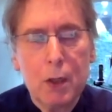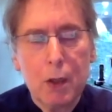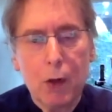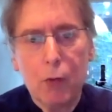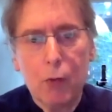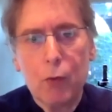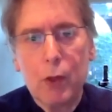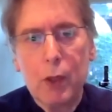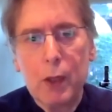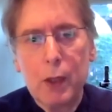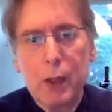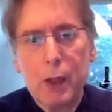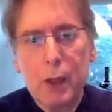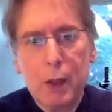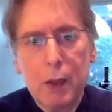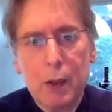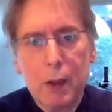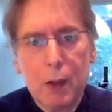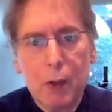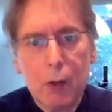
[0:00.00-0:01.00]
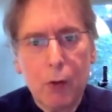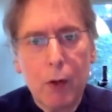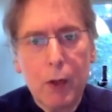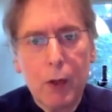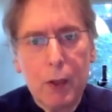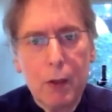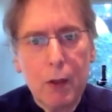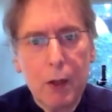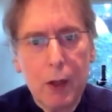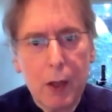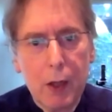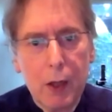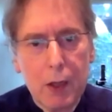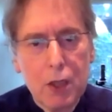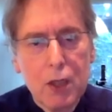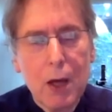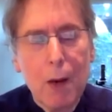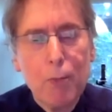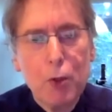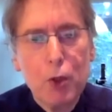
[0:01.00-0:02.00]
a really quite
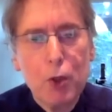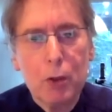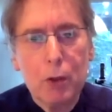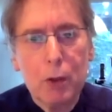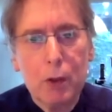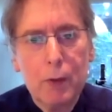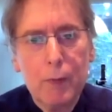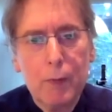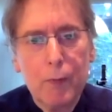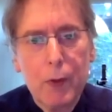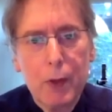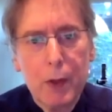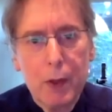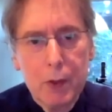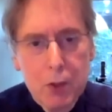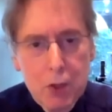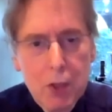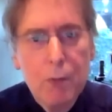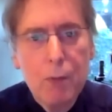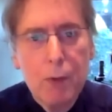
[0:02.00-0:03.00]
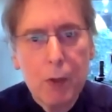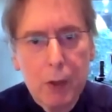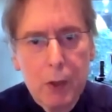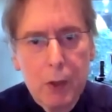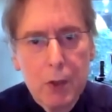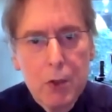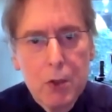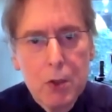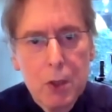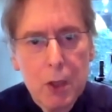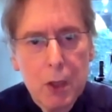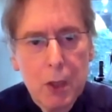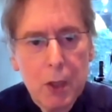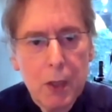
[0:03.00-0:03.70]
exceptional stimulus.